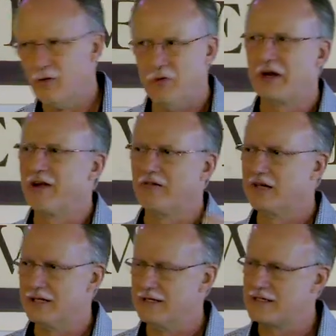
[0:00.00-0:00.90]
whatever
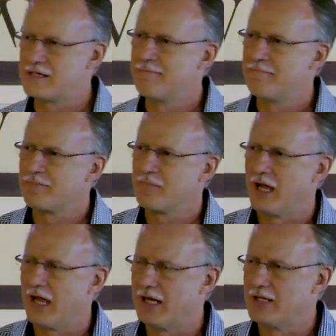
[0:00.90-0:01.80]
it is.
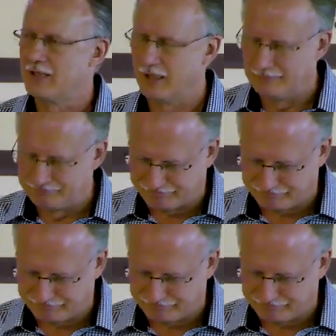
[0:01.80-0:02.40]
And, uh,